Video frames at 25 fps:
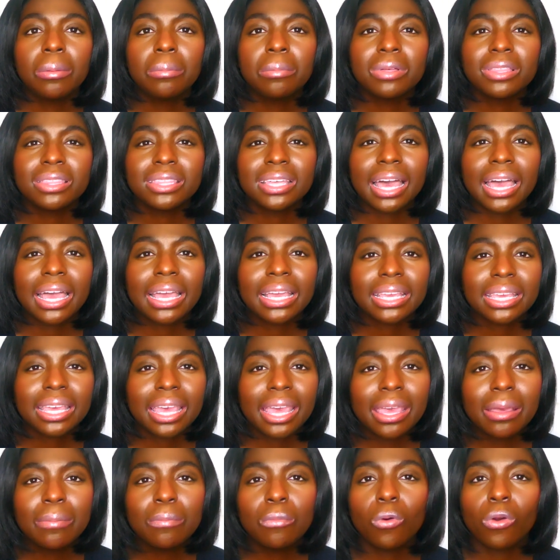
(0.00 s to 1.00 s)
that
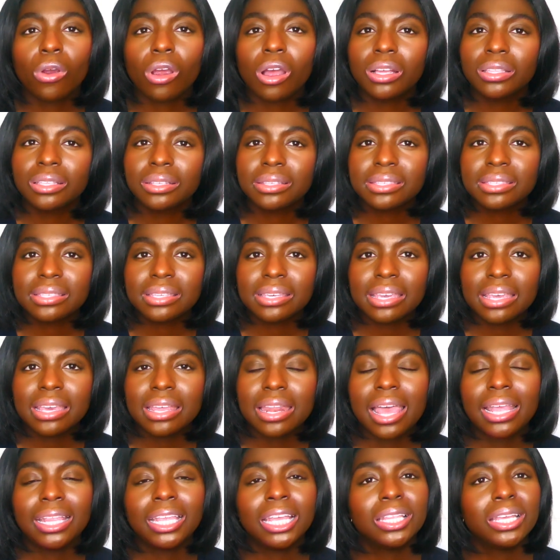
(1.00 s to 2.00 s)
came more on the scene,
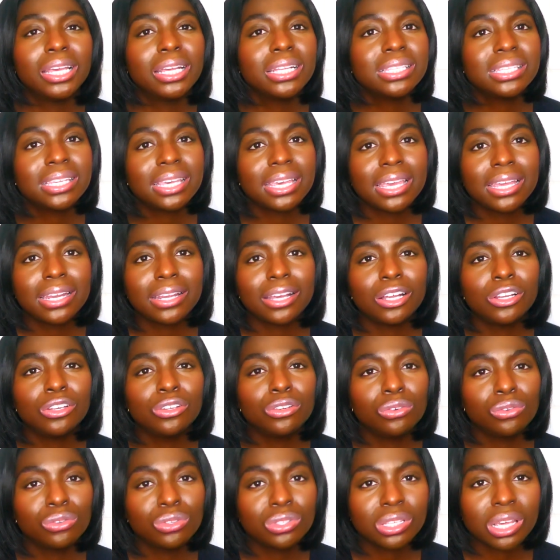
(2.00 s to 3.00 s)
and then they did a
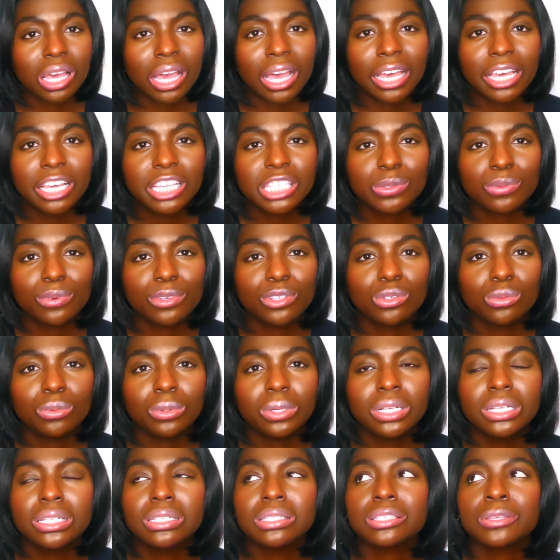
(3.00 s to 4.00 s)
new size, which
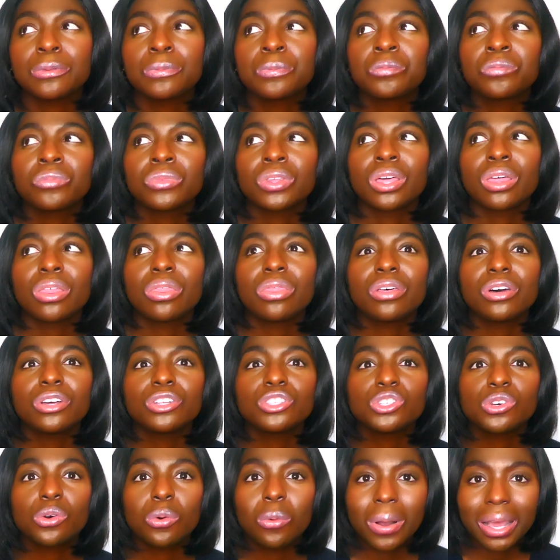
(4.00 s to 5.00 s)
was the
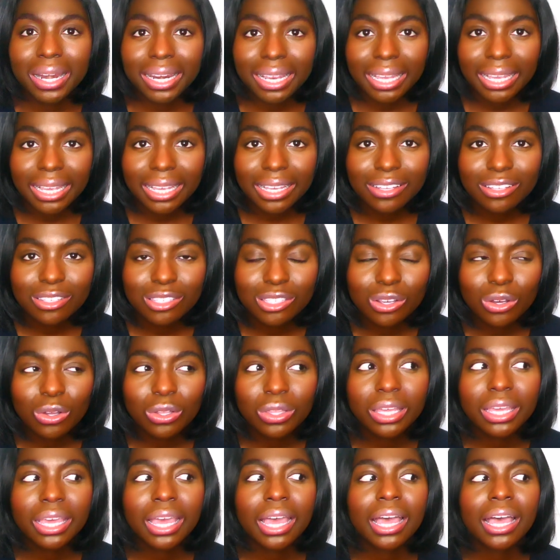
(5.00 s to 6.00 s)
20. So
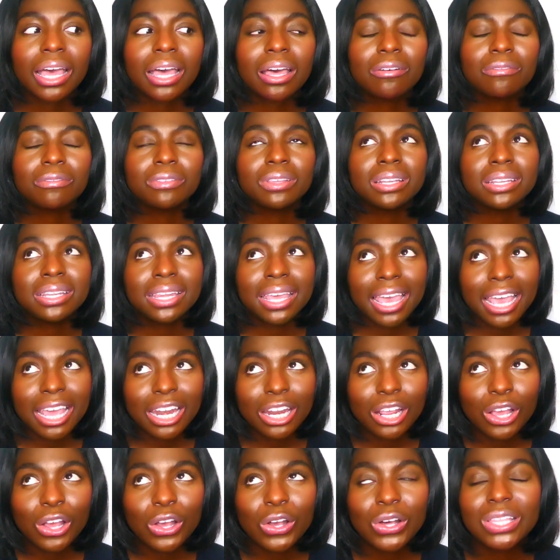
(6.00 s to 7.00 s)
they have the
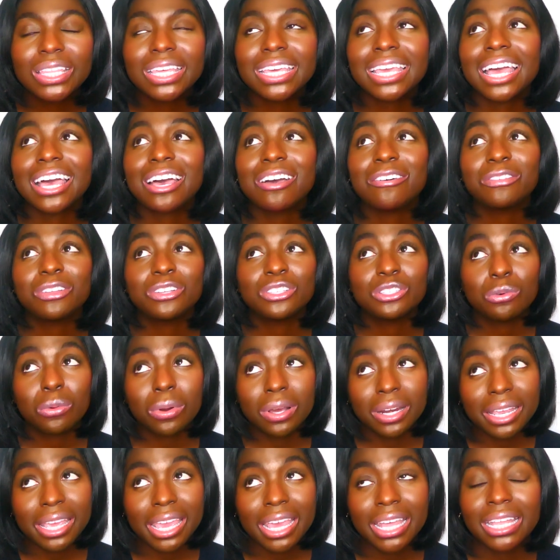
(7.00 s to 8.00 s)
Nano, they have the
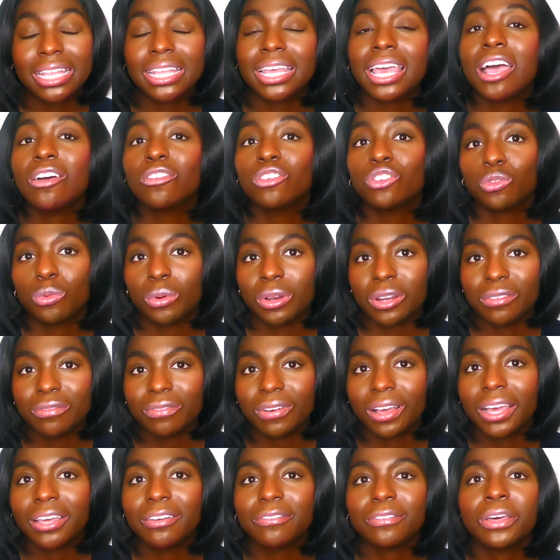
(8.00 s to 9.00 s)
20, and they have the
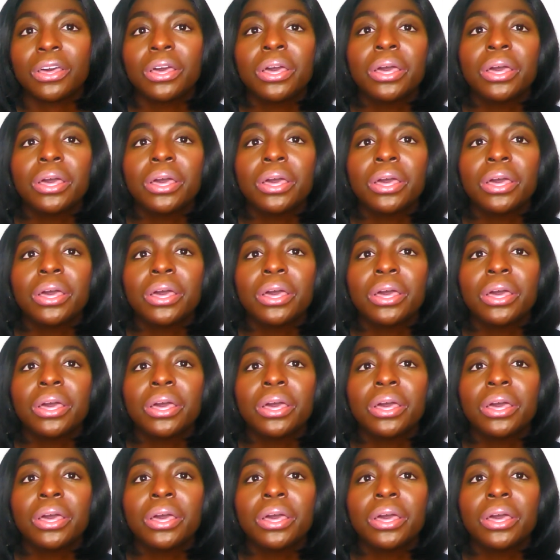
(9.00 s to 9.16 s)
25.